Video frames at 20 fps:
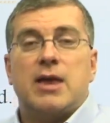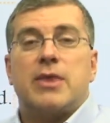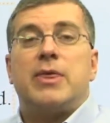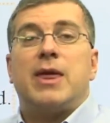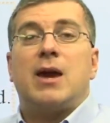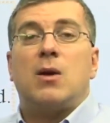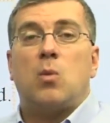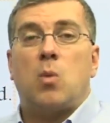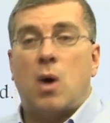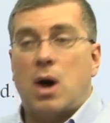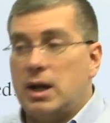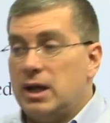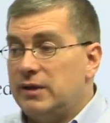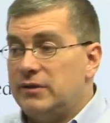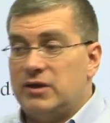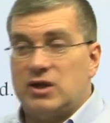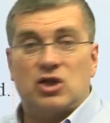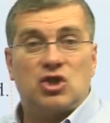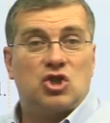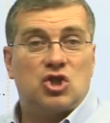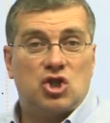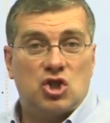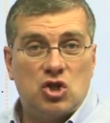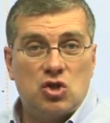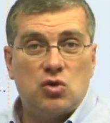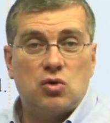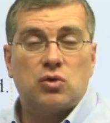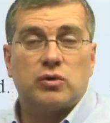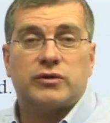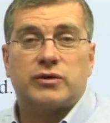They wanted to
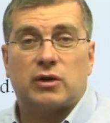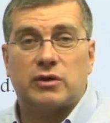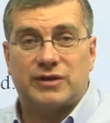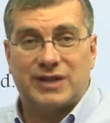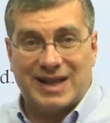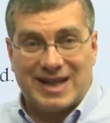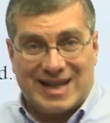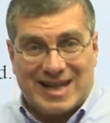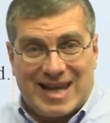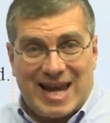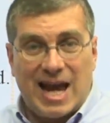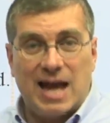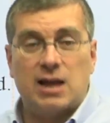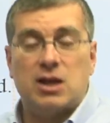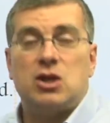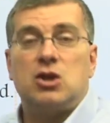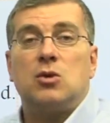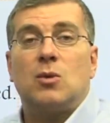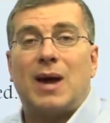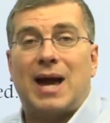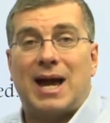choose or to get new